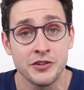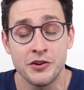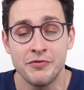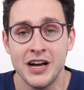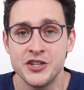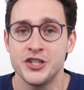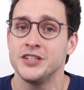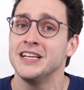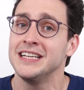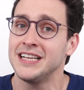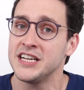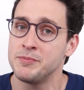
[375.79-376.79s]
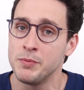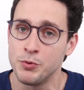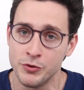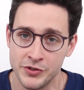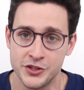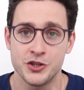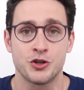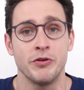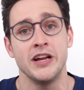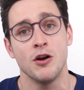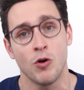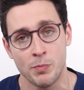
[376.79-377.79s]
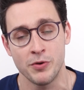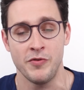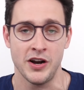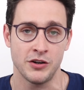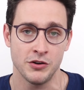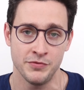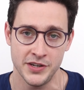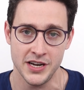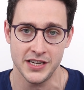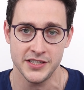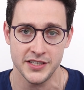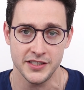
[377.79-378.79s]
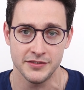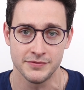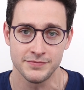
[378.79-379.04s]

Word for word: intervention that has been proven to treat or prevent COVID-19.